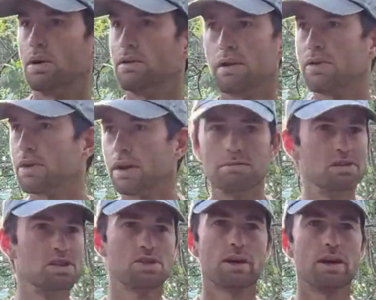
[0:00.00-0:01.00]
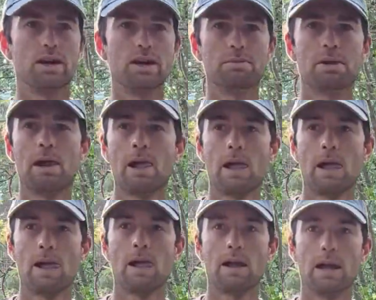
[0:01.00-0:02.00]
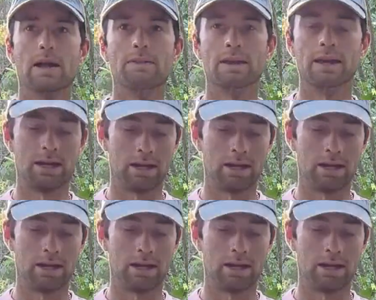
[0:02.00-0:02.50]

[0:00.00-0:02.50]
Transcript: point the thumbs straight up, and